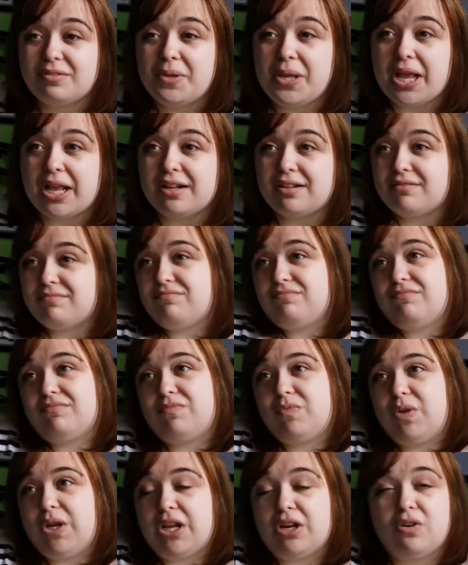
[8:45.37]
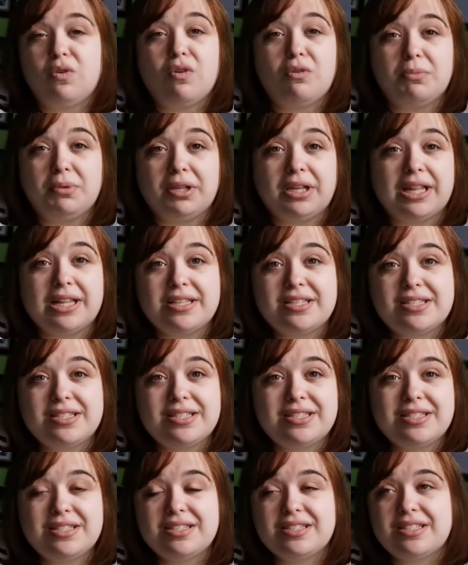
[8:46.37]
We had normal
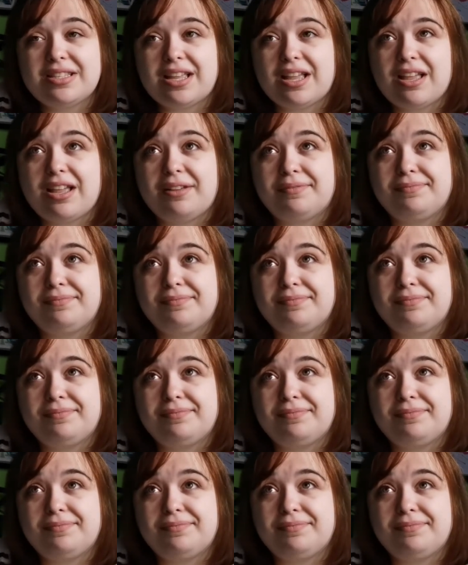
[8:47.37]
lessons.